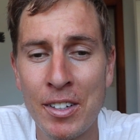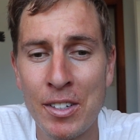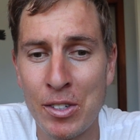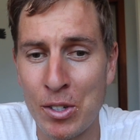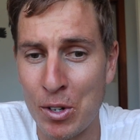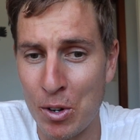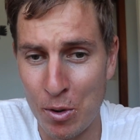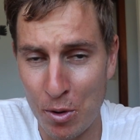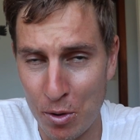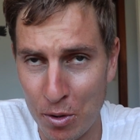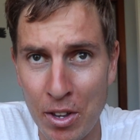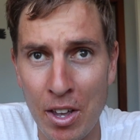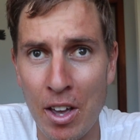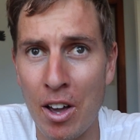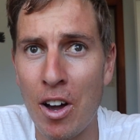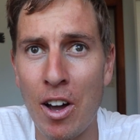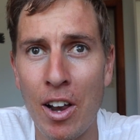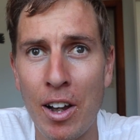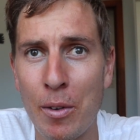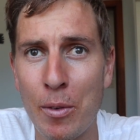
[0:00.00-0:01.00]
So yeah,
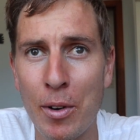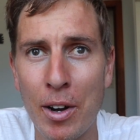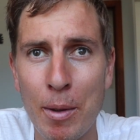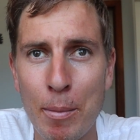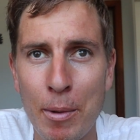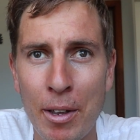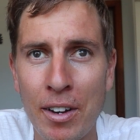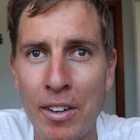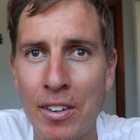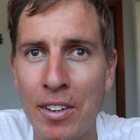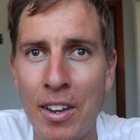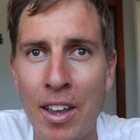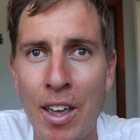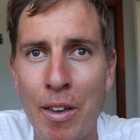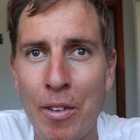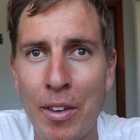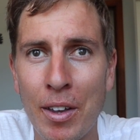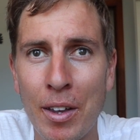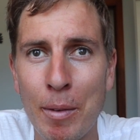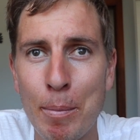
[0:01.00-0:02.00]
highly recommend
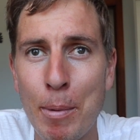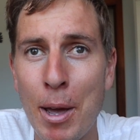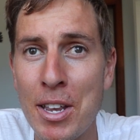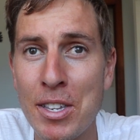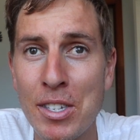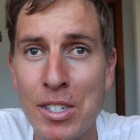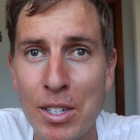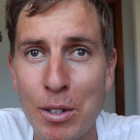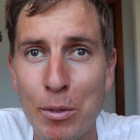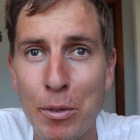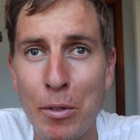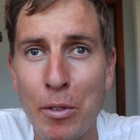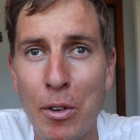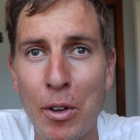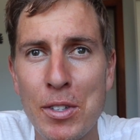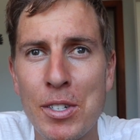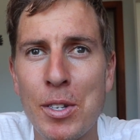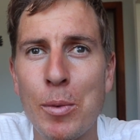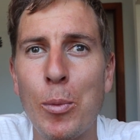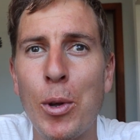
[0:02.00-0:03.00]
having paces. If you've
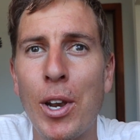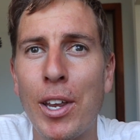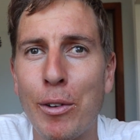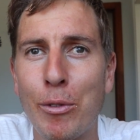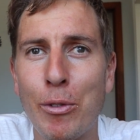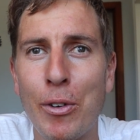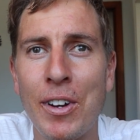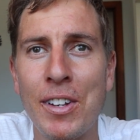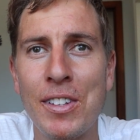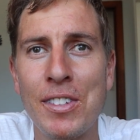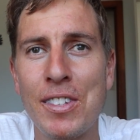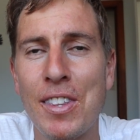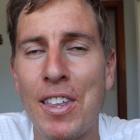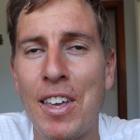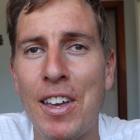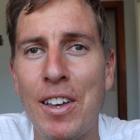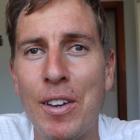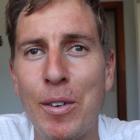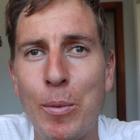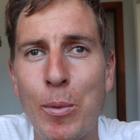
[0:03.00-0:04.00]
got some willing friends
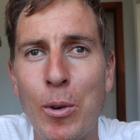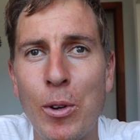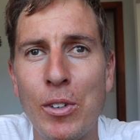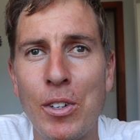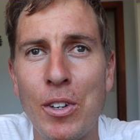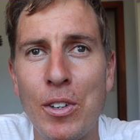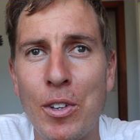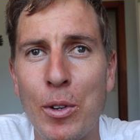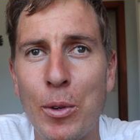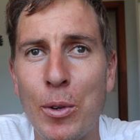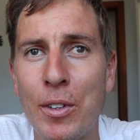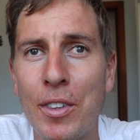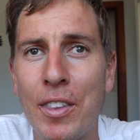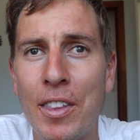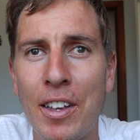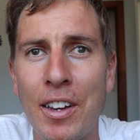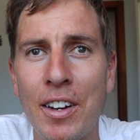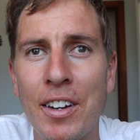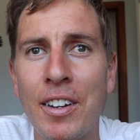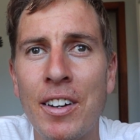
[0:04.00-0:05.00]
that want to do it,
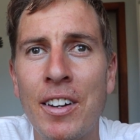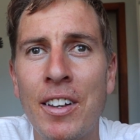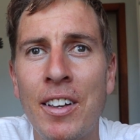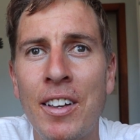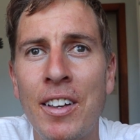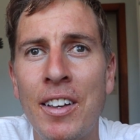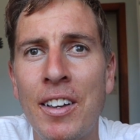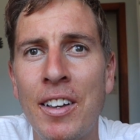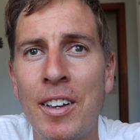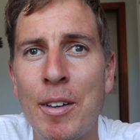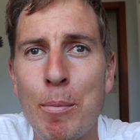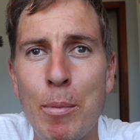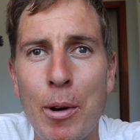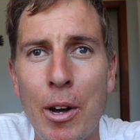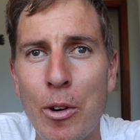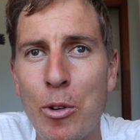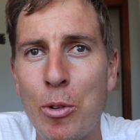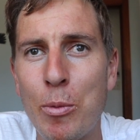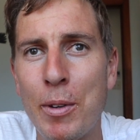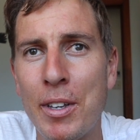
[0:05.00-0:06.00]
then
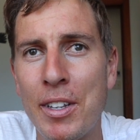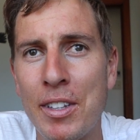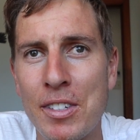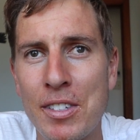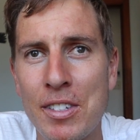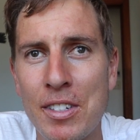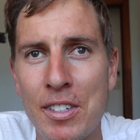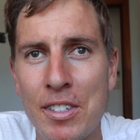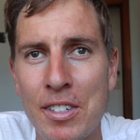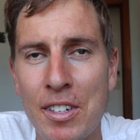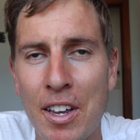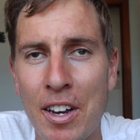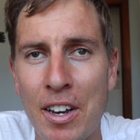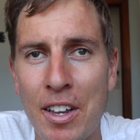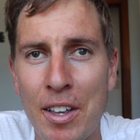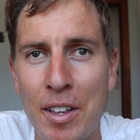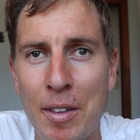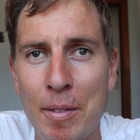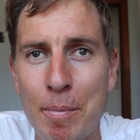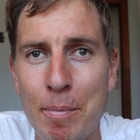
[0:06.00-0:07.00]
by all means it's
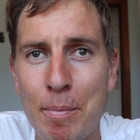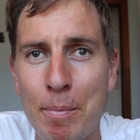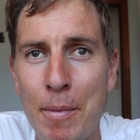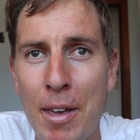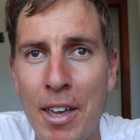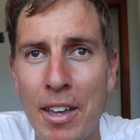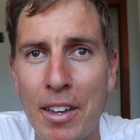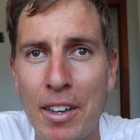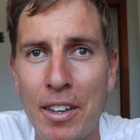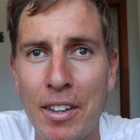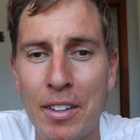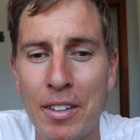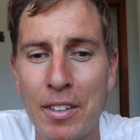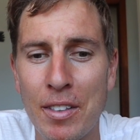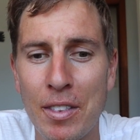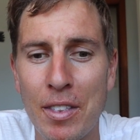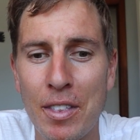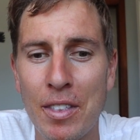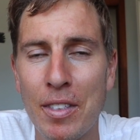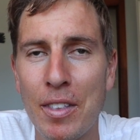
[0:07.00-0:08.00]
gonna make
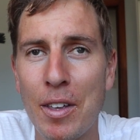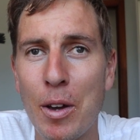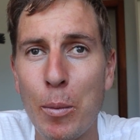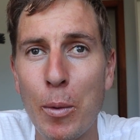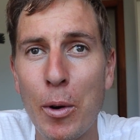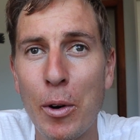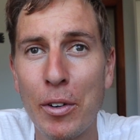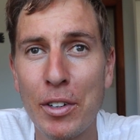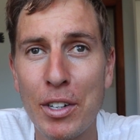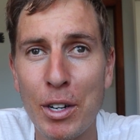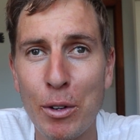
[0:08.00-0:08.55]
a world of